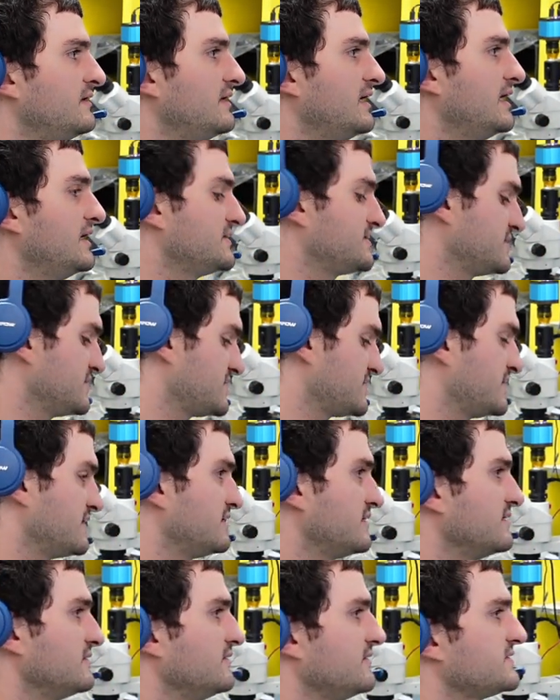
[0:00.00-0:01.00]
and it's gonna
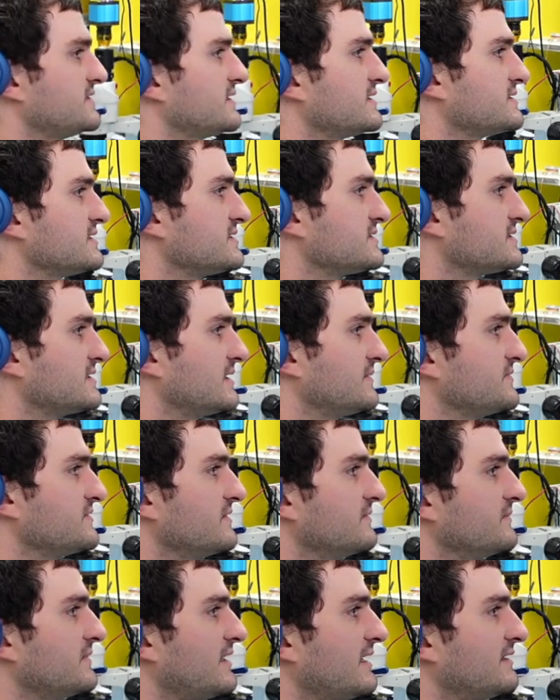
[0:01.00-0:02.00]
say, it looks like it says
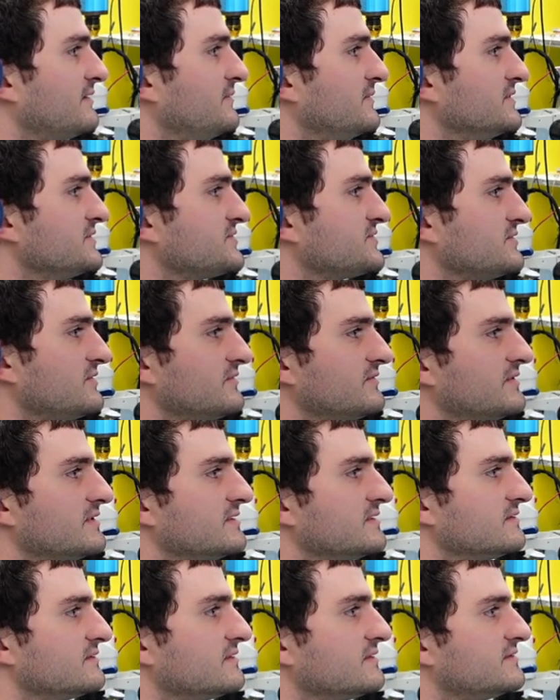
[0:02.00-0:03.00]
Samsung, but I don't want to show
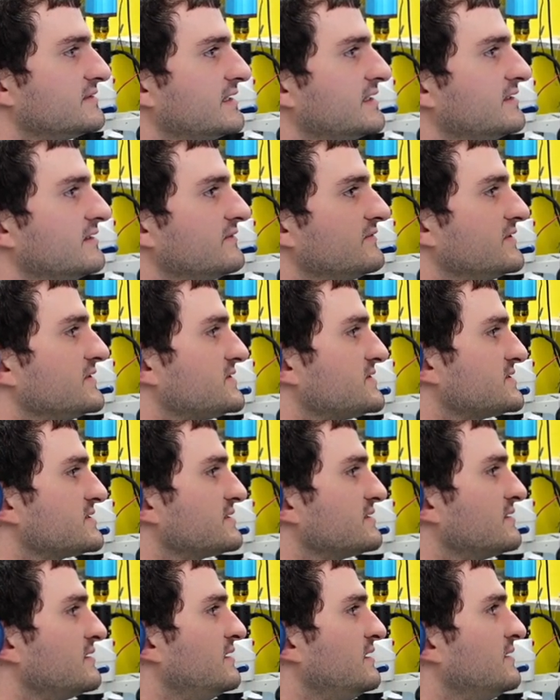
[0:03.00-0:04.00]
the the data of this,